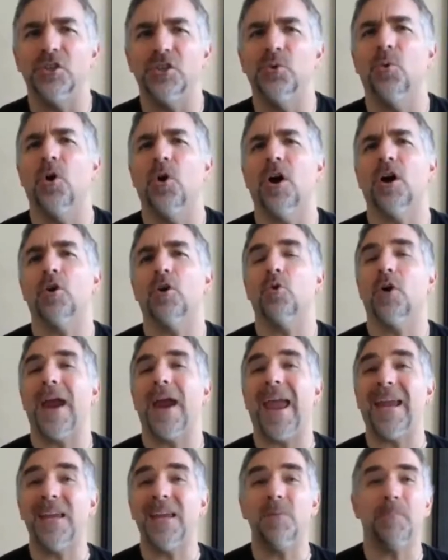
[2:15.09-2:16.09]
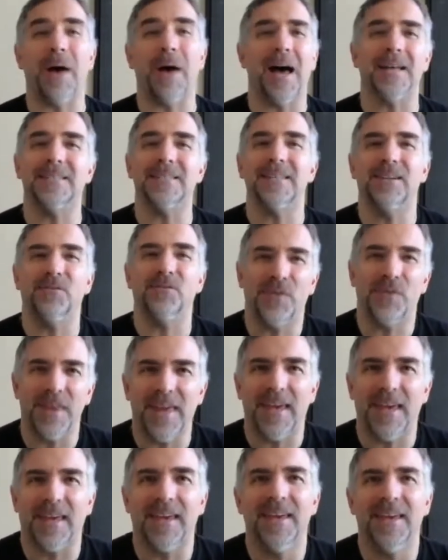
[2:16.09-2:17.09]
you are, or any positive
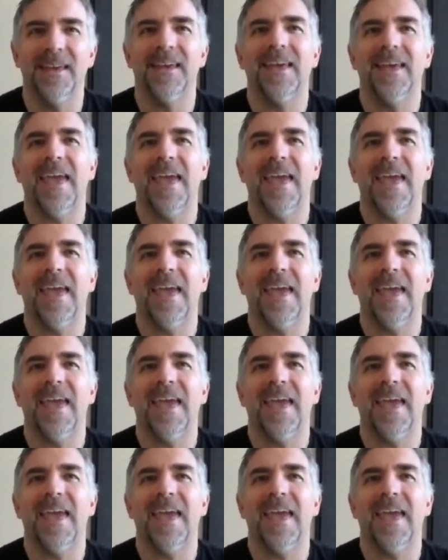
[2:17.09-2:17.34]
thing,